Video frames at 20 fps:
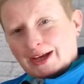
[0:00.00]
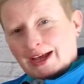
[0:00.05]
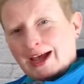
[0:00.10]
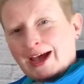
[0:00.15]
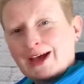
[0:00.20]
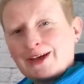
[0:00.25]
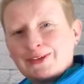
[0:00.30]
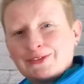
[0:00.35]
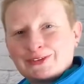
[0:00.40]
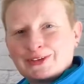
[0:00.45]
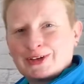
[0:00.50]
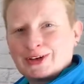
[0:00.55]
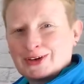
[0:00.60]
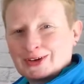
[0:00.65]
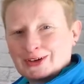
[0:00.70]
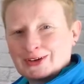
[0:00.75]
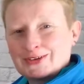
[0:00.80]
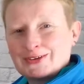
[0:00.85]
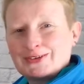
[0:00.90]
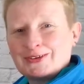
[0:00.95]
I've
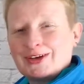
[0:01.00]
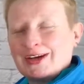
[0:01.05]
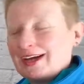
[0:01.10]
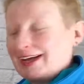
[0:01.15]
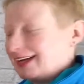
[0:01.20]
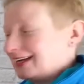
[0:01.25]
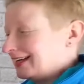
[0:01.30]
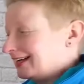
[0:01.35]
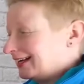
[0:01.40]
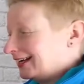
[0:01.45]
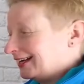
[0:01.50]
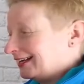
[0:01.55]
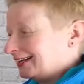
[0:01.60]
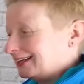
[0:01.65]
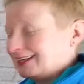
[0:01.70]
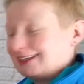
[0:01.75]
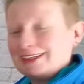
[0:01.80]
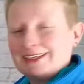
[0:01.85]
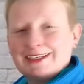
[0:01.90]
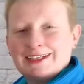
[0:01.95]
got quite
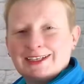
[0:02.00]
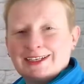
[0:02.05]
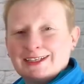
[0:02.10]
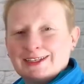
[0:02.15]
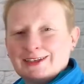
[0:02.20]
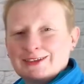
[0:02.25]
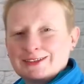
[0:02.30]
a